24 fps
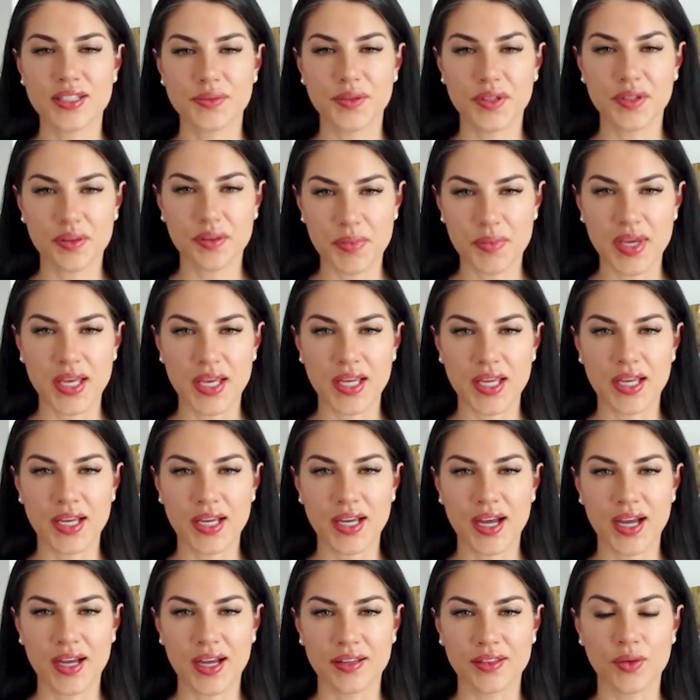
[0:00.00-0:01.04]
with me
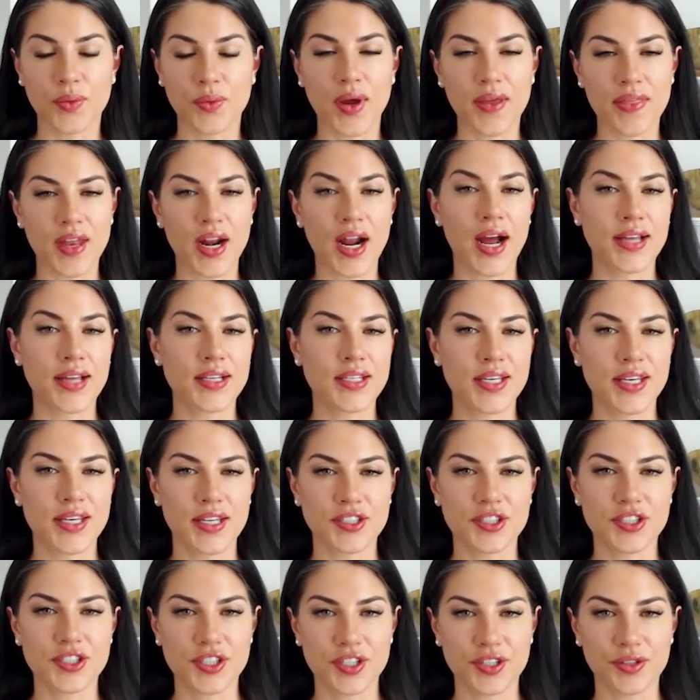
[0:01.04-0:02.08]
and the way that I
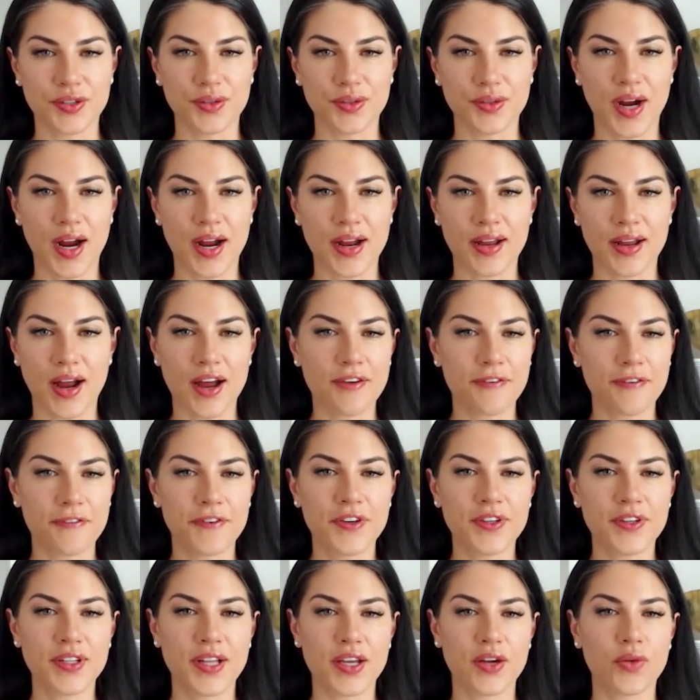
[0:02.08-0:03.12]
teach too. I
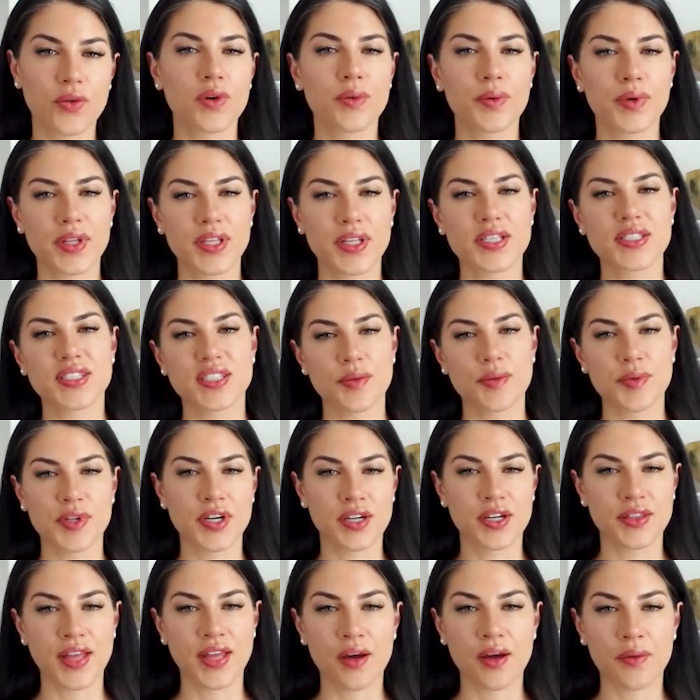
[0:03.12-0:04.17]
feel like we're really similar
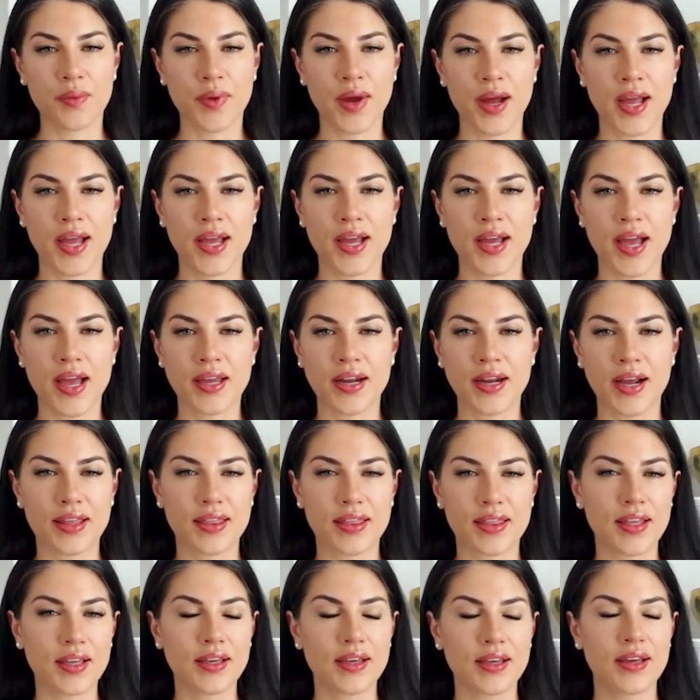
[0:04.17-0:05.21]
in that way. And I
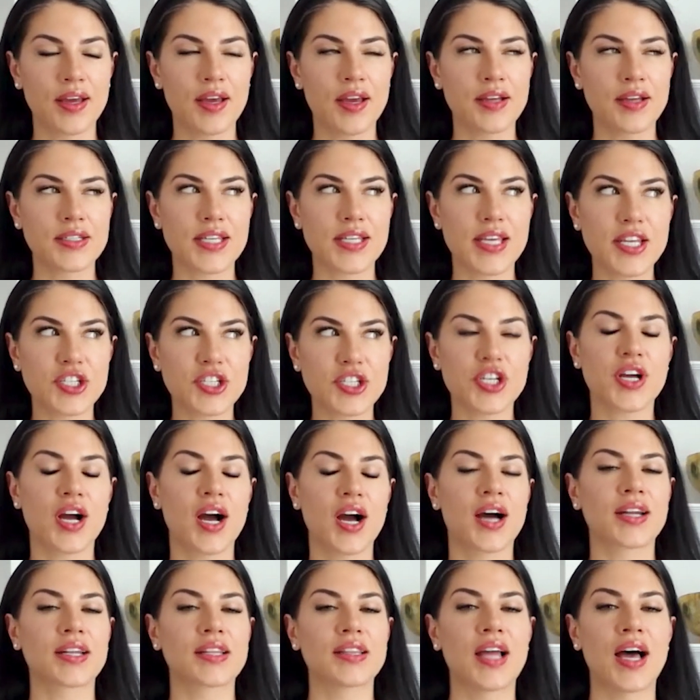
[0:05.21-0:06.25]
think teaching
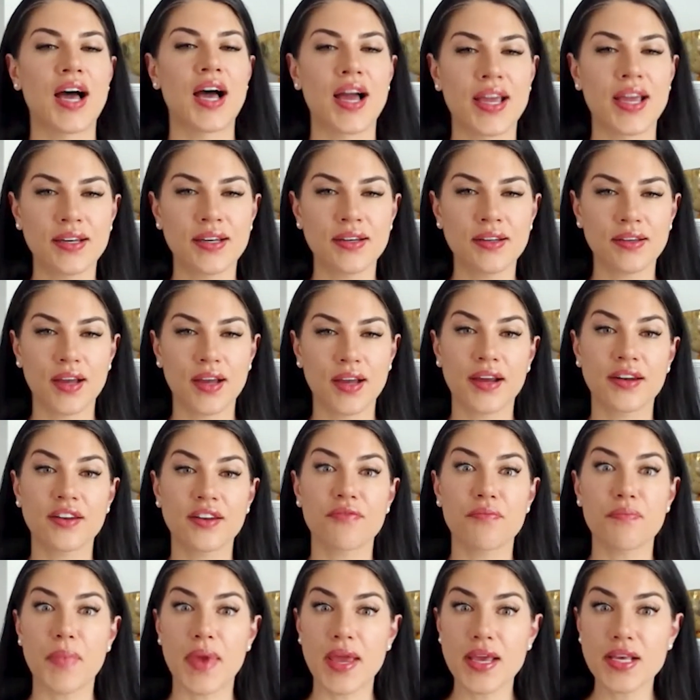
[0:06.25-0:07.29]
online kind of
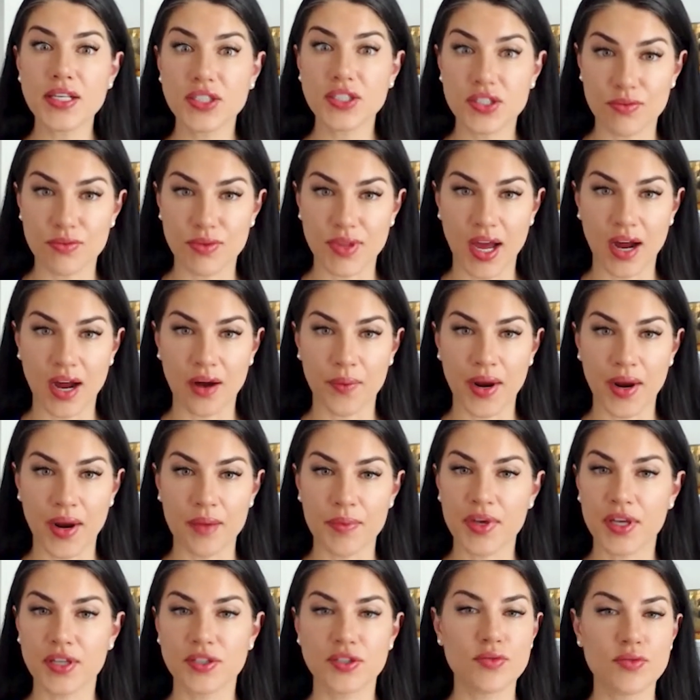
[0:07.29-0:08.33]
makes you that way
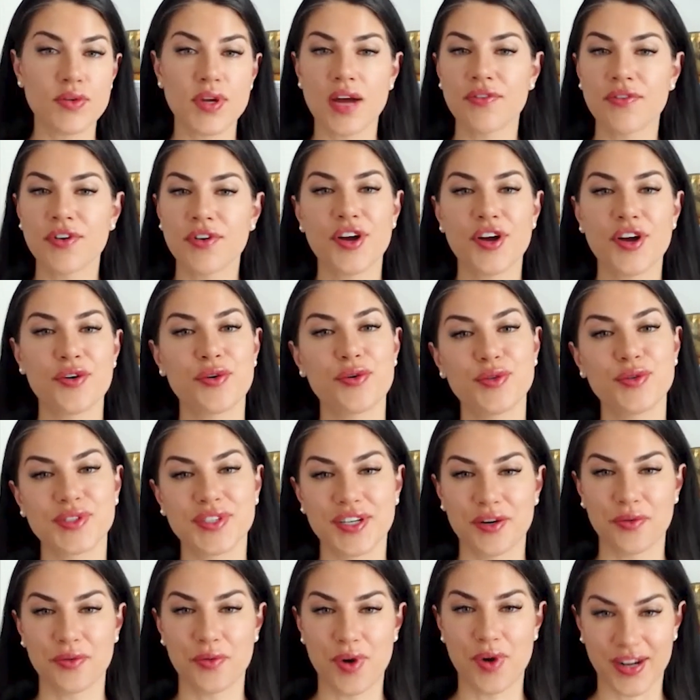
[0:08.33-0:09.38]
because you never know who's going
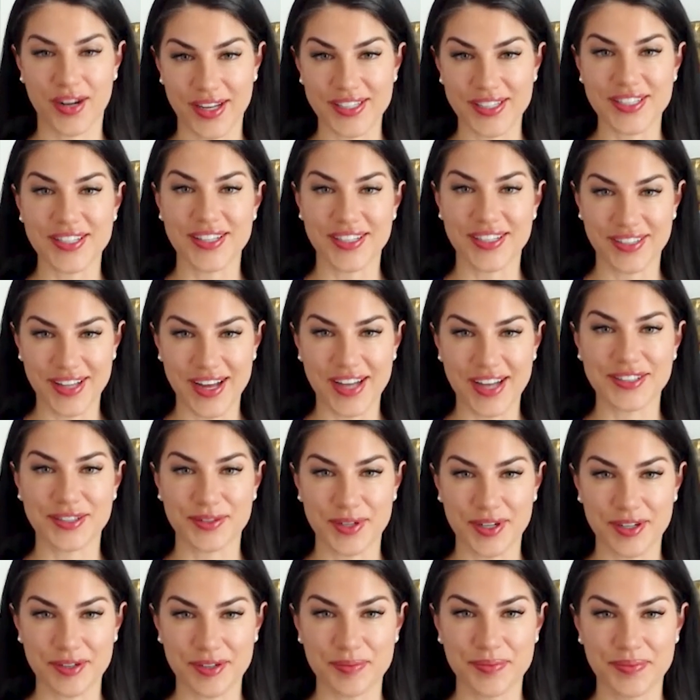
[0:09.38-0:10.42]
to walk into the
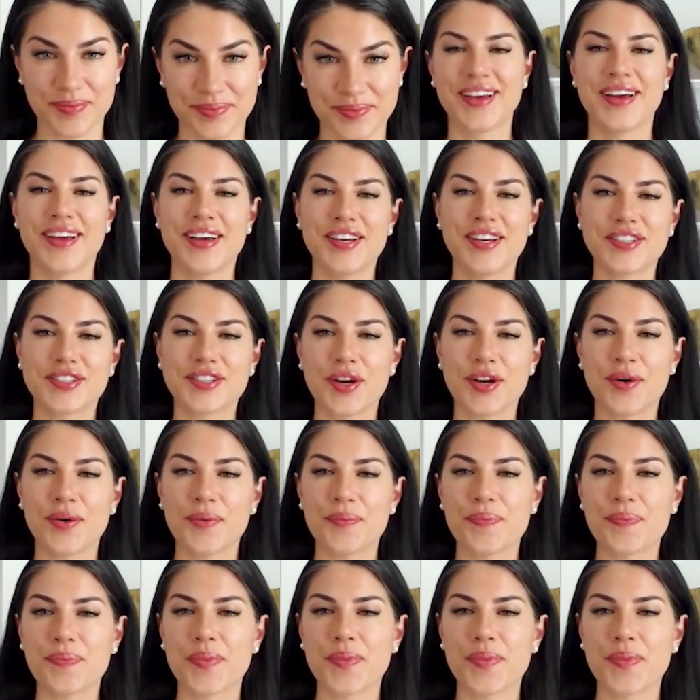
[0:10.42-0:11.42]
classroom. So